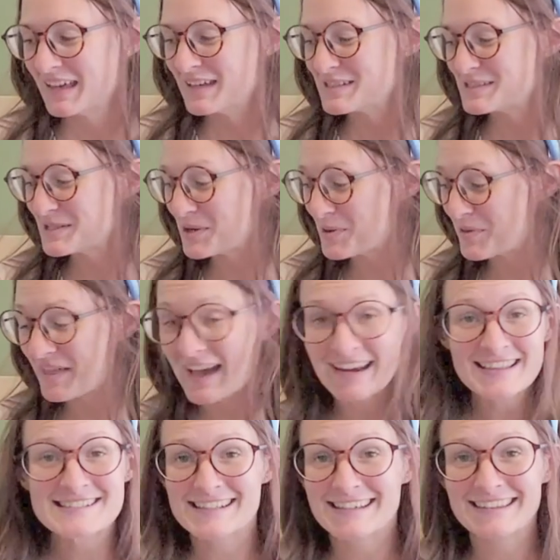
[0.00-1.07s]
So that
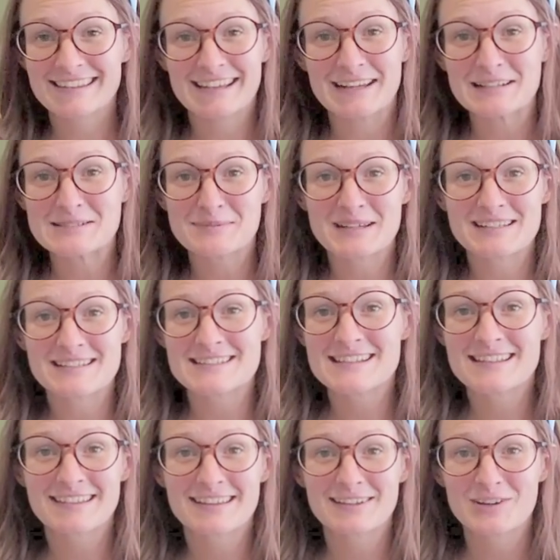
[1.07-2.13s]
is it. That is my Disneyland